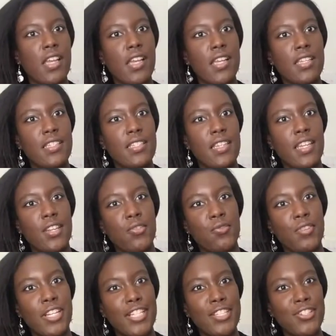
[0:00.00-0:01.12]
got a
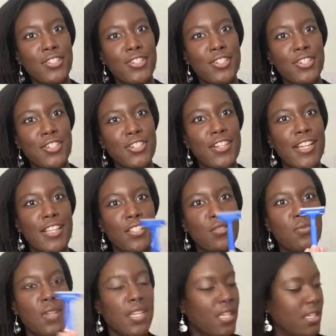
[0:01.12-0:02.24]
razor
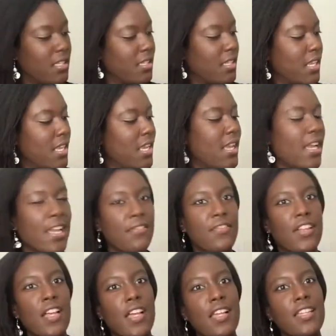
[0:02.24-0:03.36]
as well.
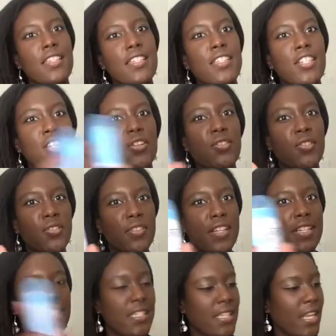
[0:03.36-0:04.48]
I've got
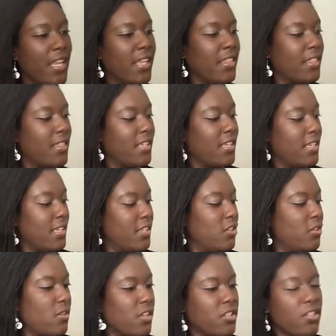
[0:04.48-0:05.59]
deodorant, and then
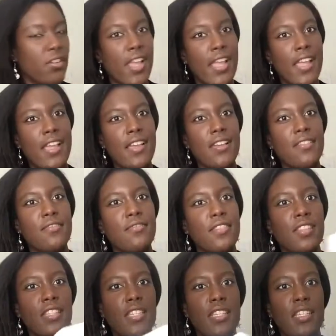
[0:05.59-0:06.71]
you also
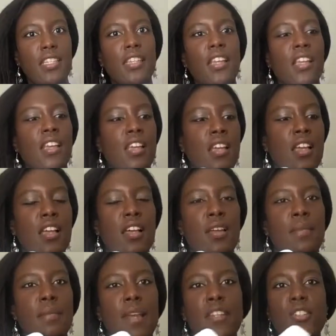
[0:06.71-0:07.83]
have the,
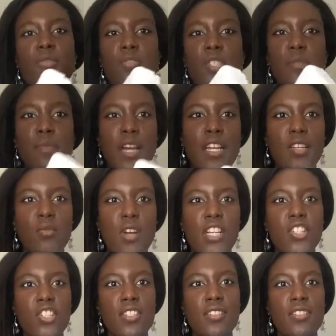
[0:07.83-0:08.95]
I don't use body
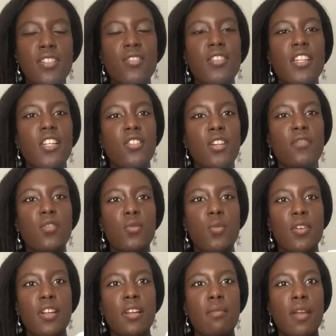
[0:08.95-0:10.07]
washes, so then I don't have to
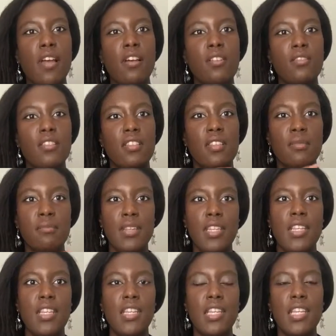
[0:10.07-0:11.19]
worry about them
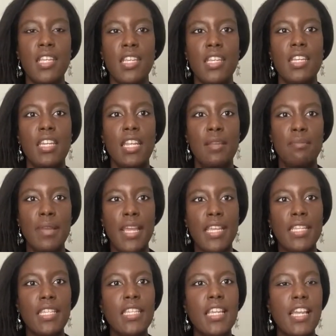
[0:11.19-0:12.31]
being in a
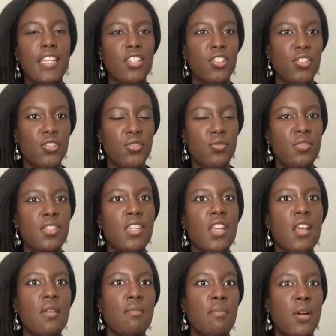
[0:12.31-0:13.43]
baggie. I use
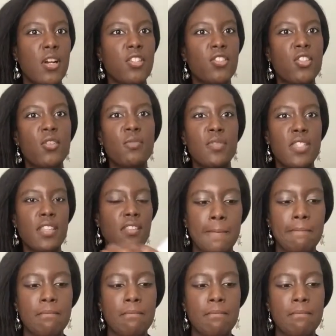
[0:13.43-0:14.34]
bar soaps.